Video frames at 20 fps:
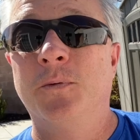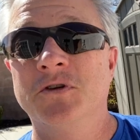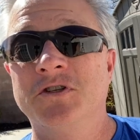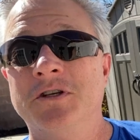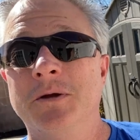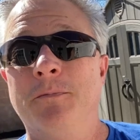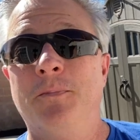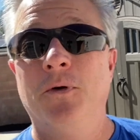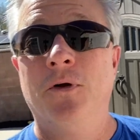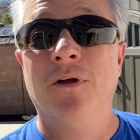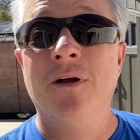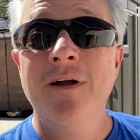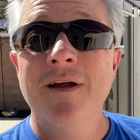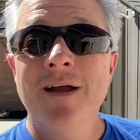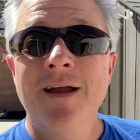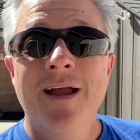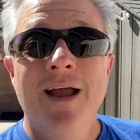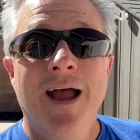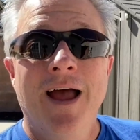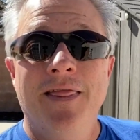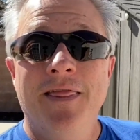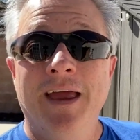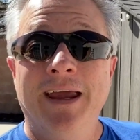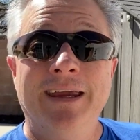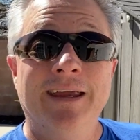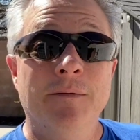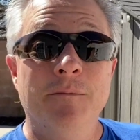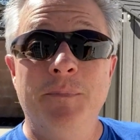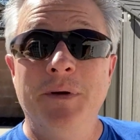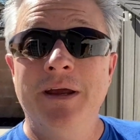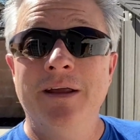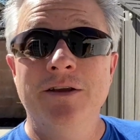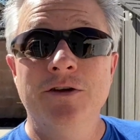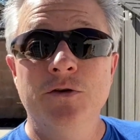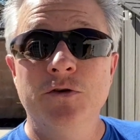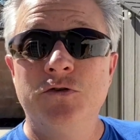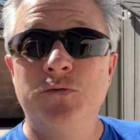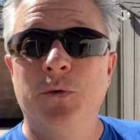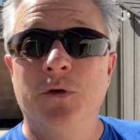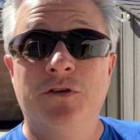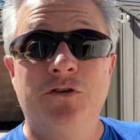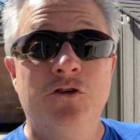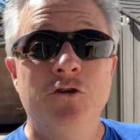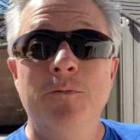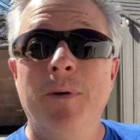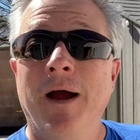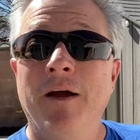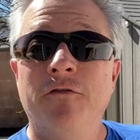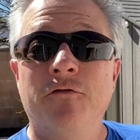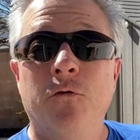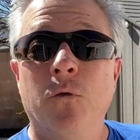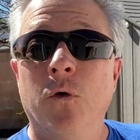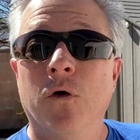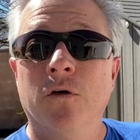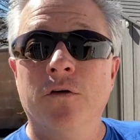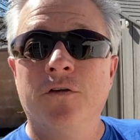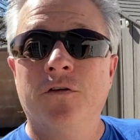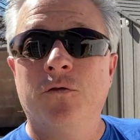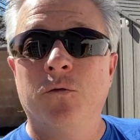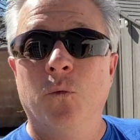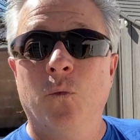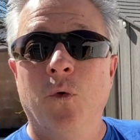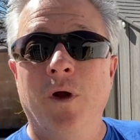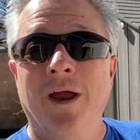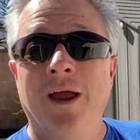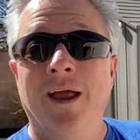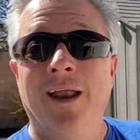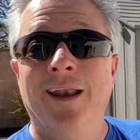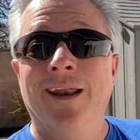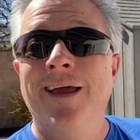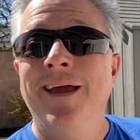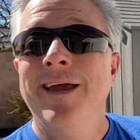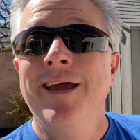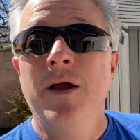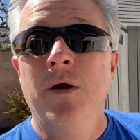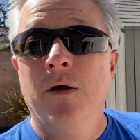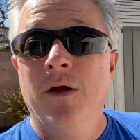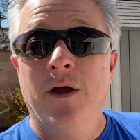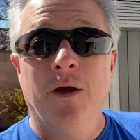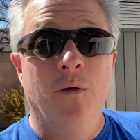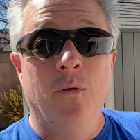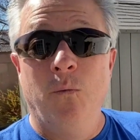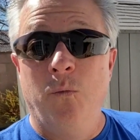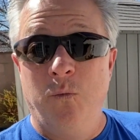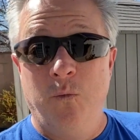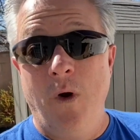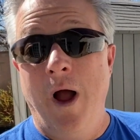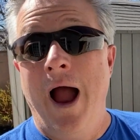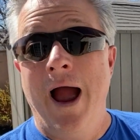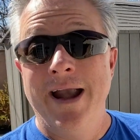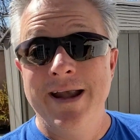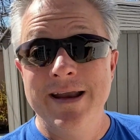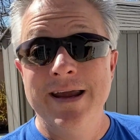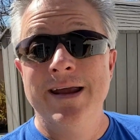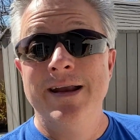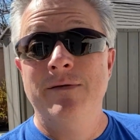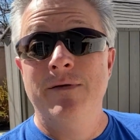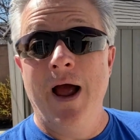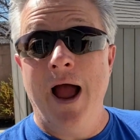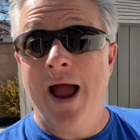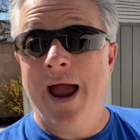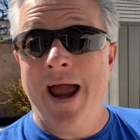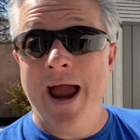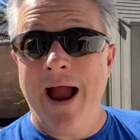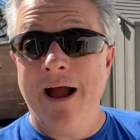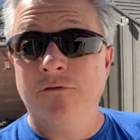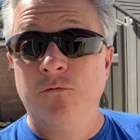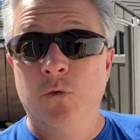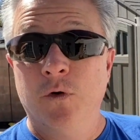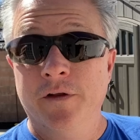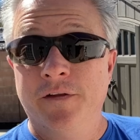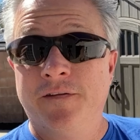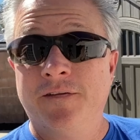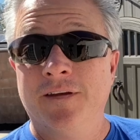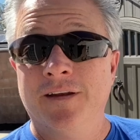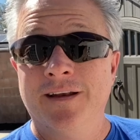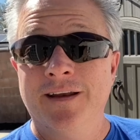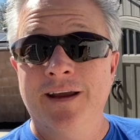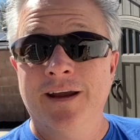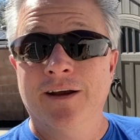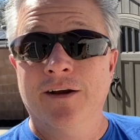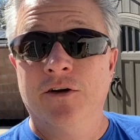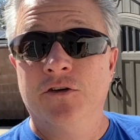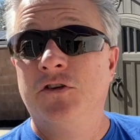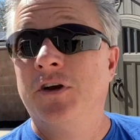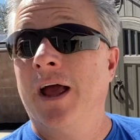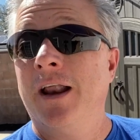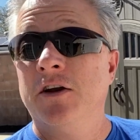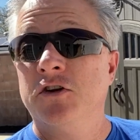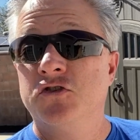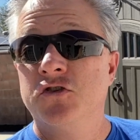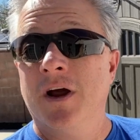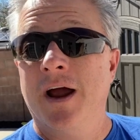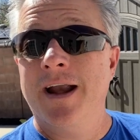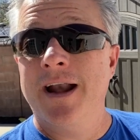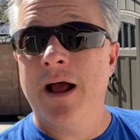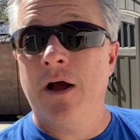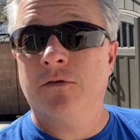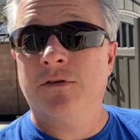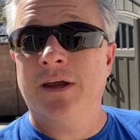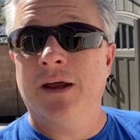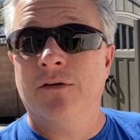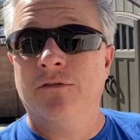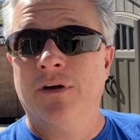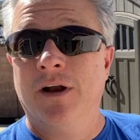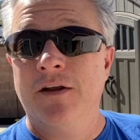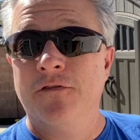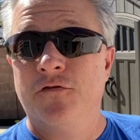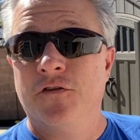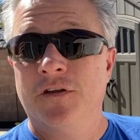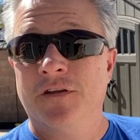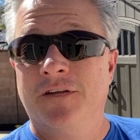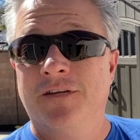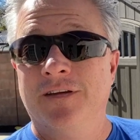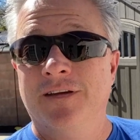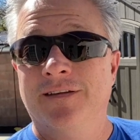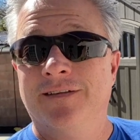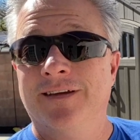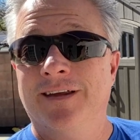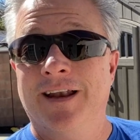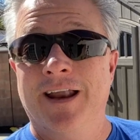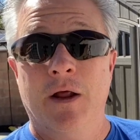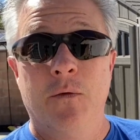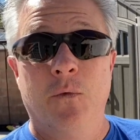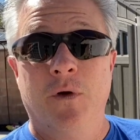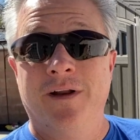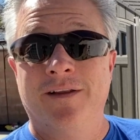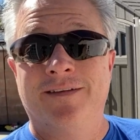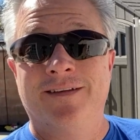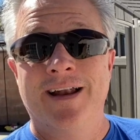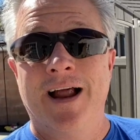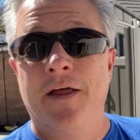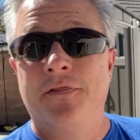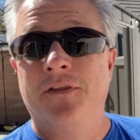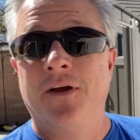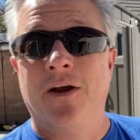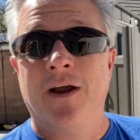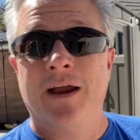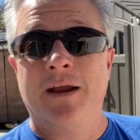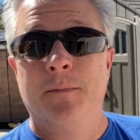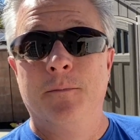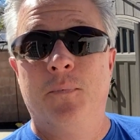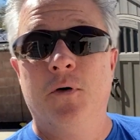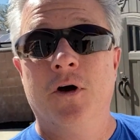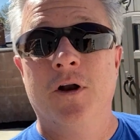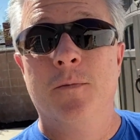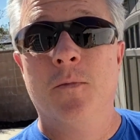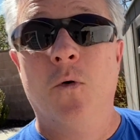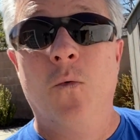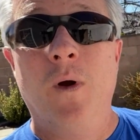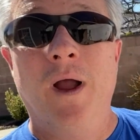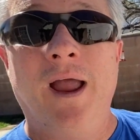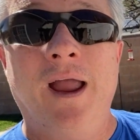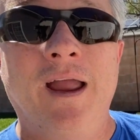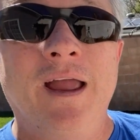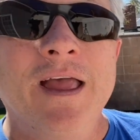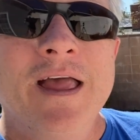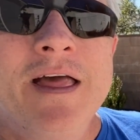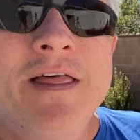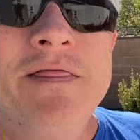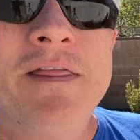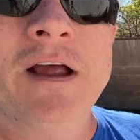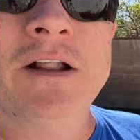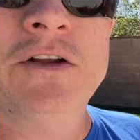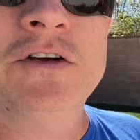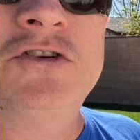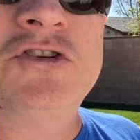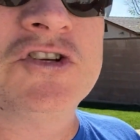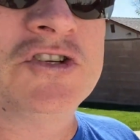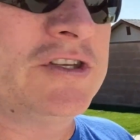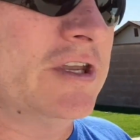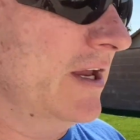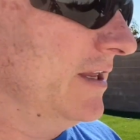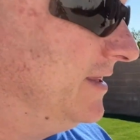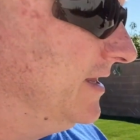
simple. They can be in use with 2x4s when I have wood sitting here kind of drying out, getting ready for the season, and when it's not there, I can put them away. They look just like